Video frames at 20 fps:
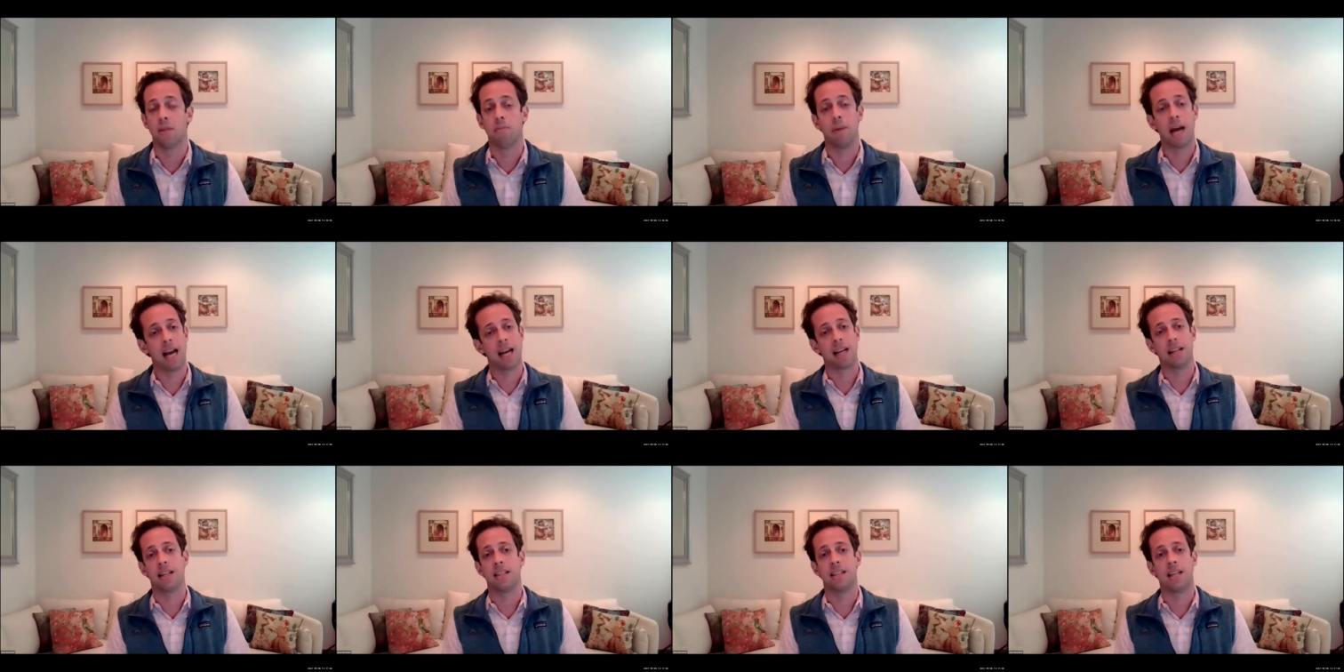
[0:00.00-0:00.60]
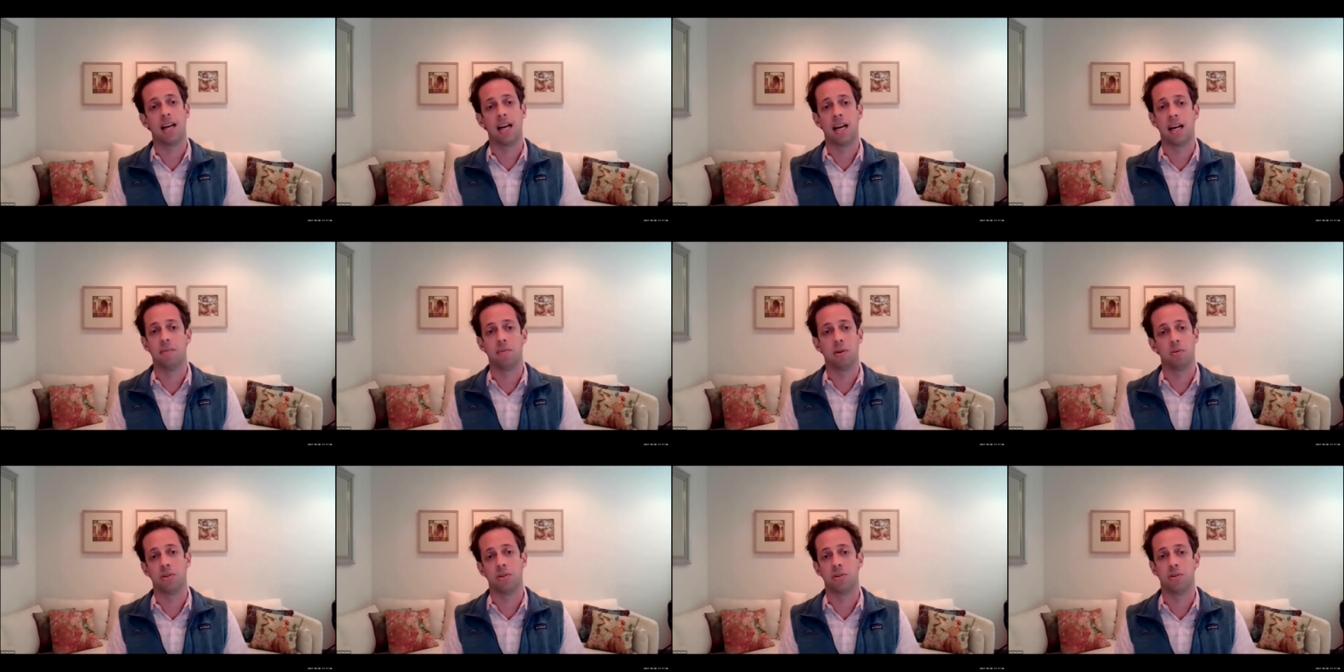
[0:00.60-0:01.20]
back at the
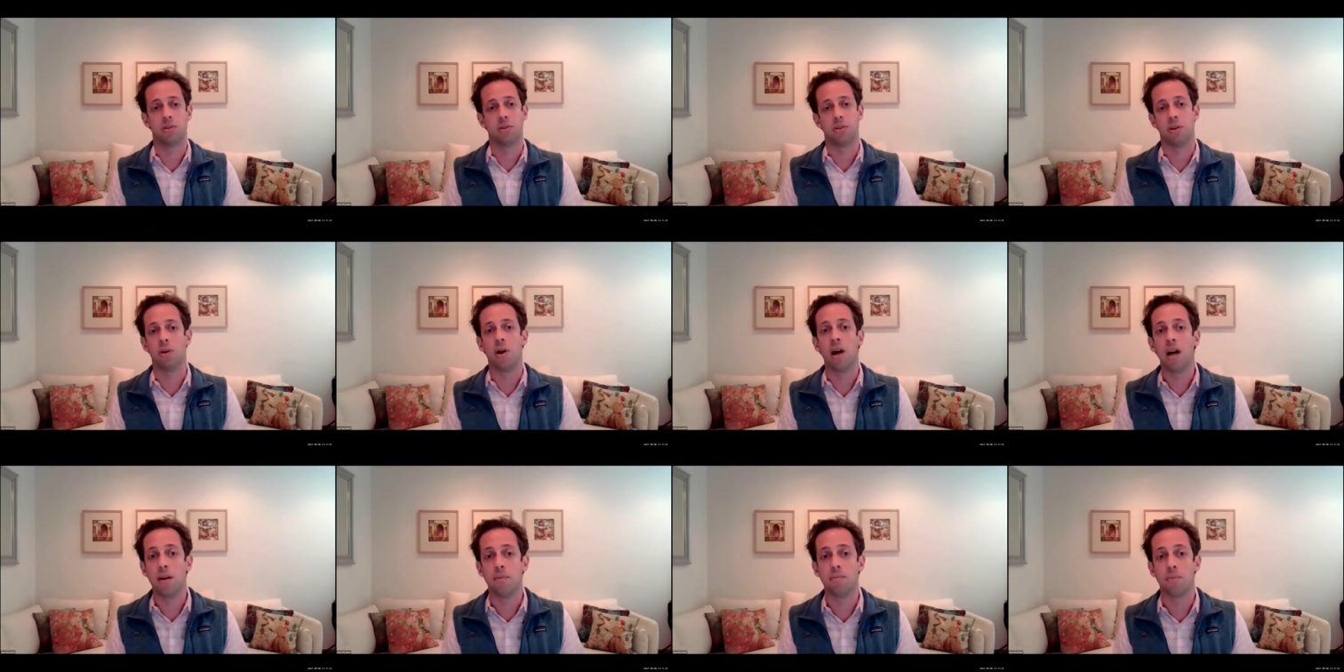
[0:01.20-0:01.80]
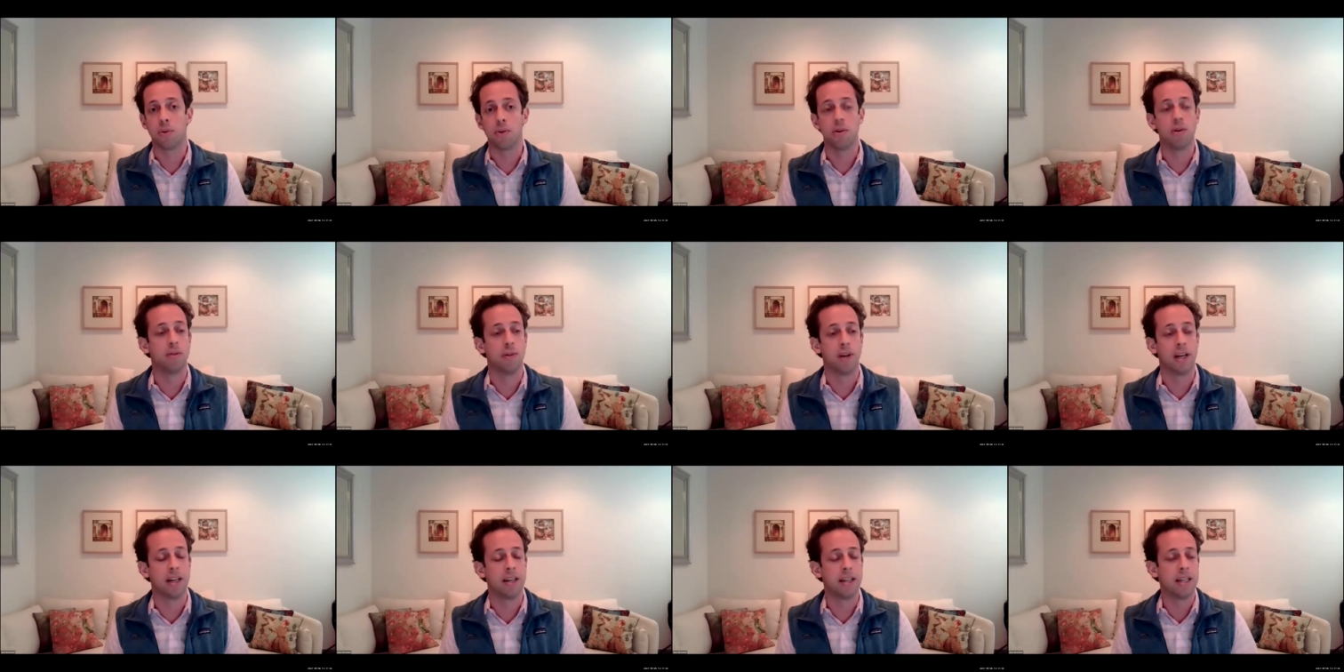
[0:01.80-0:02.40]
time it was
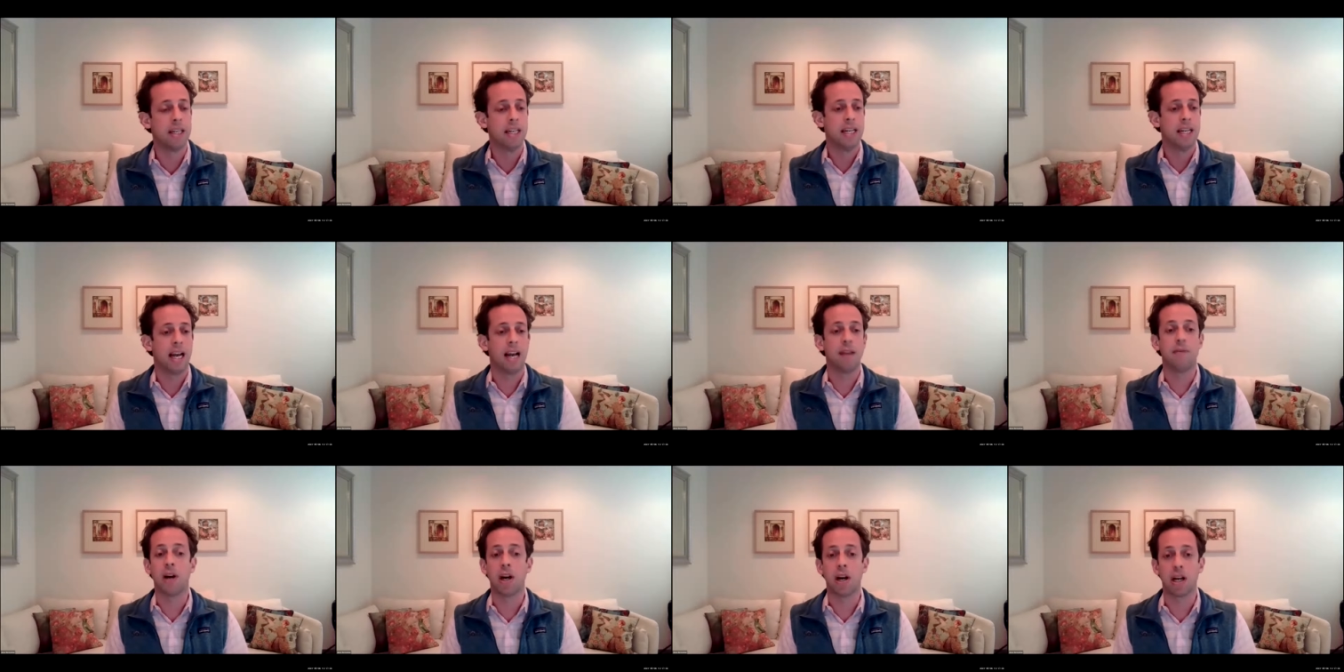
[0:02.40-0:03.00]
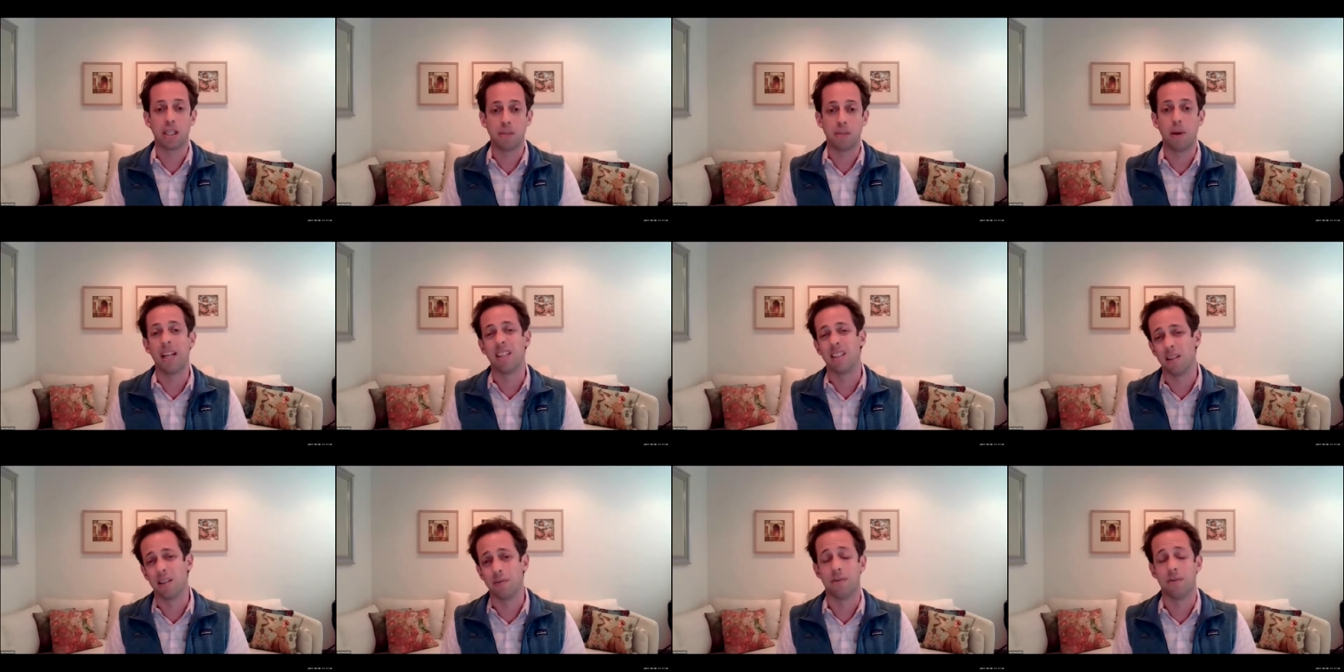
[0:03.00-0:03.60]
unproven and very
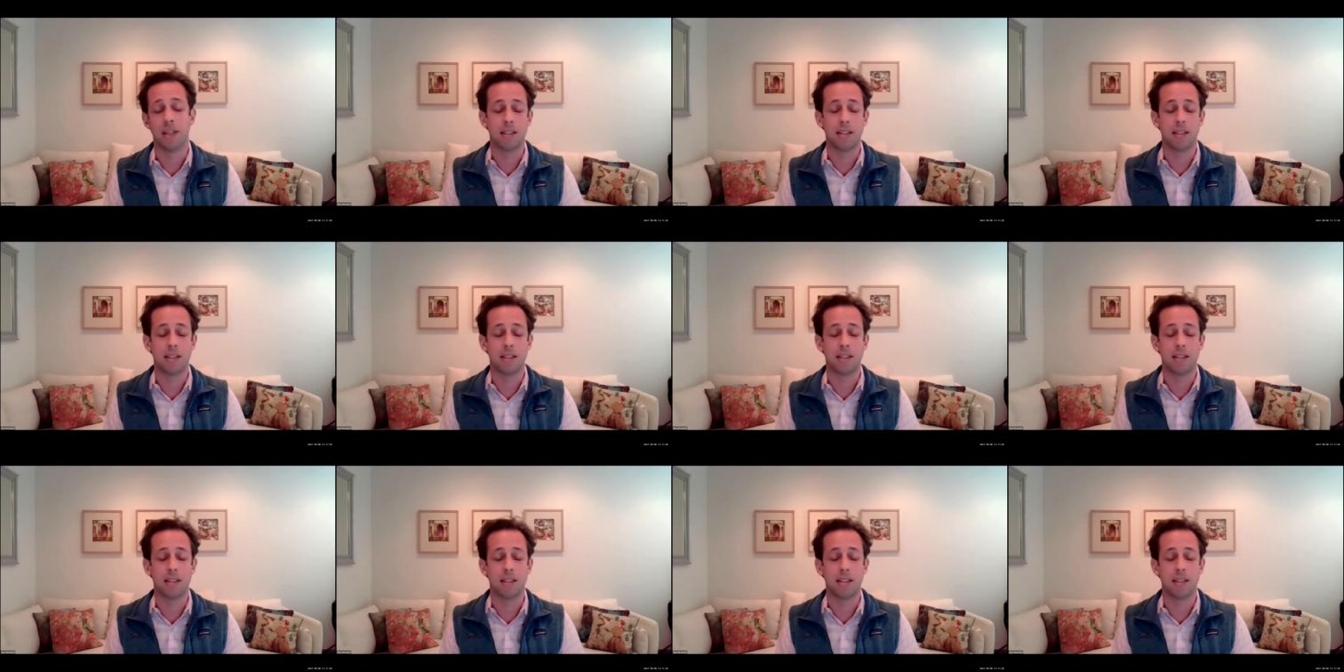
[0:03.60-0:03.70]
expensive.